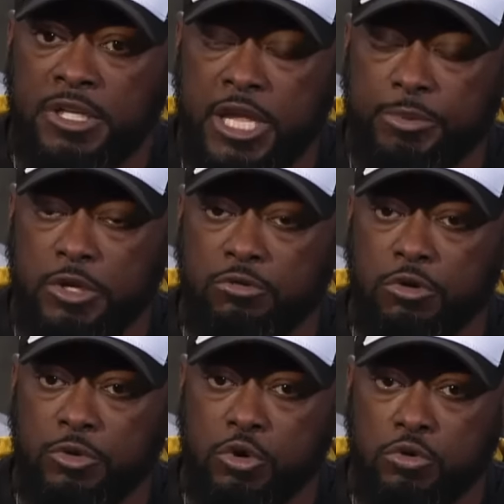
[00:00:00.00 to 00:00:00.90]
keeping the
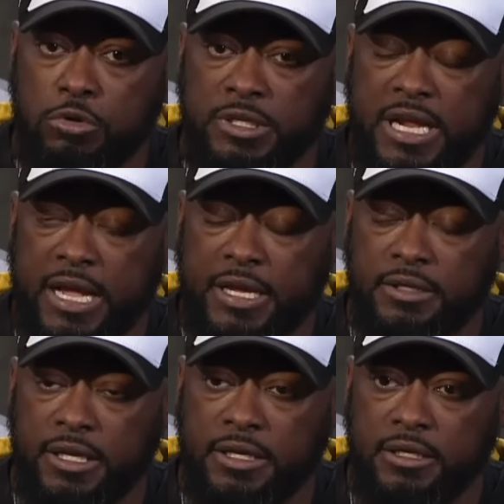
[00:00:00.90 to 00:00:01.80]
group cool today
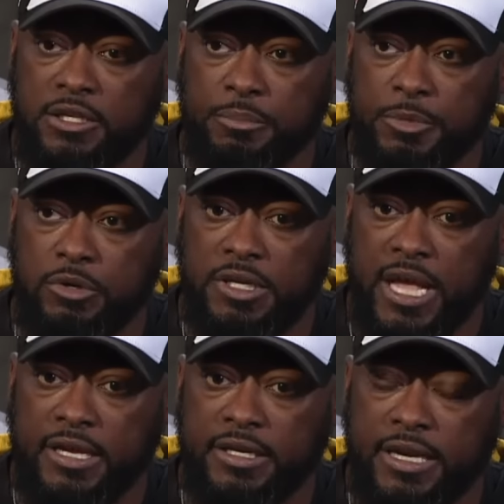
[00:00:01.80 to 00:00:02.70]
and
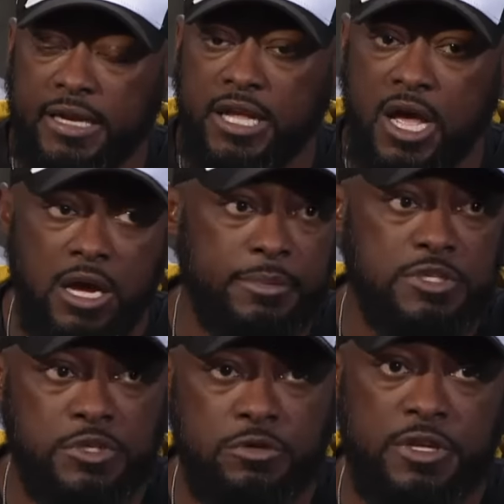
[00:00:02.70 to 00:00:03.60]
communicating in that calm and
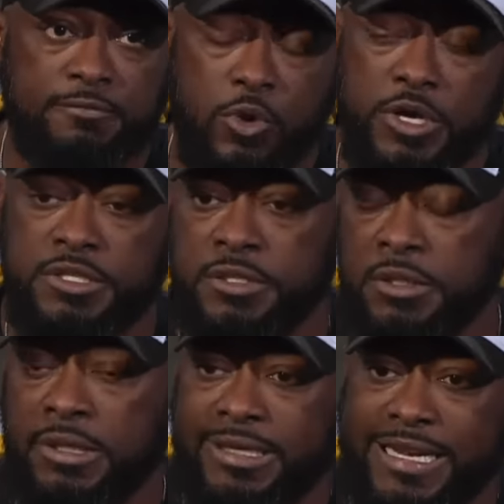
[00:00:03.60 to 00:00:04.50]
soothing voice
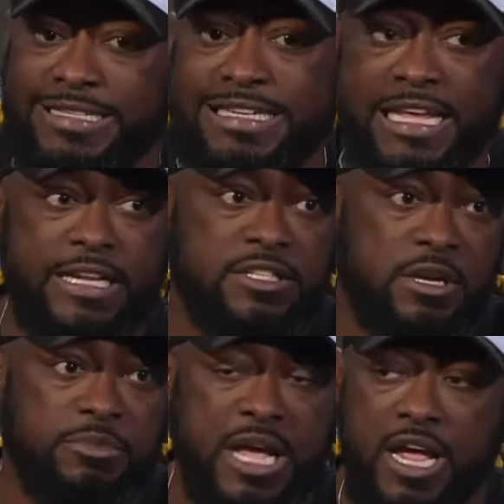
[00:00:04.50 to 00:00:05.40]
that's needed
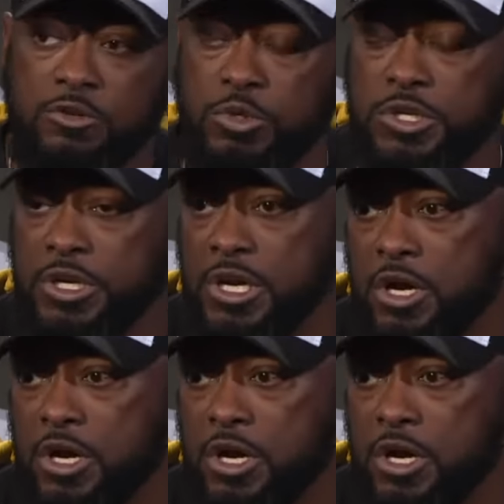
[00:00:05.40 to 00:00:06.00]
sometimes when you're in a